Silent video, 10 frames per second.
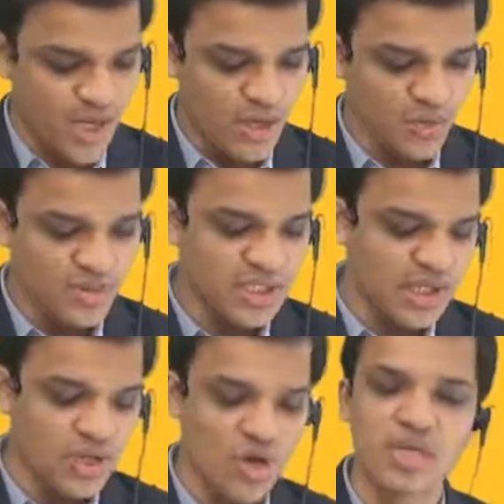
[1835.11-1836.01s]
So which are
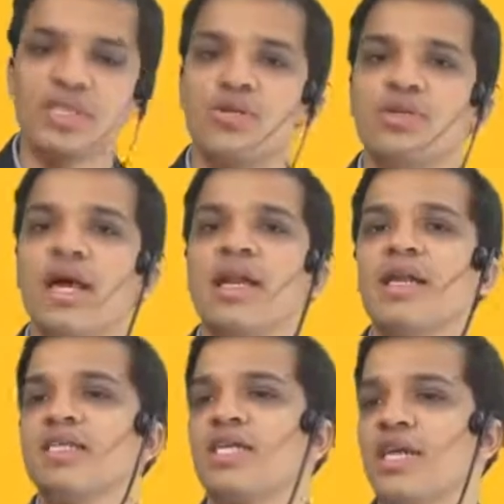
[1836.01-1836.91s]
the costs that we
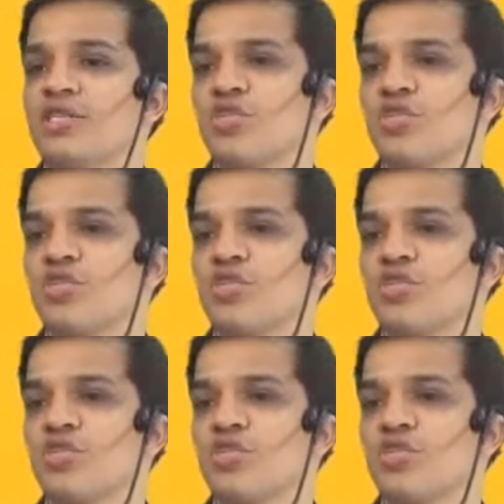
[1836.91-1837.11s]
directly charge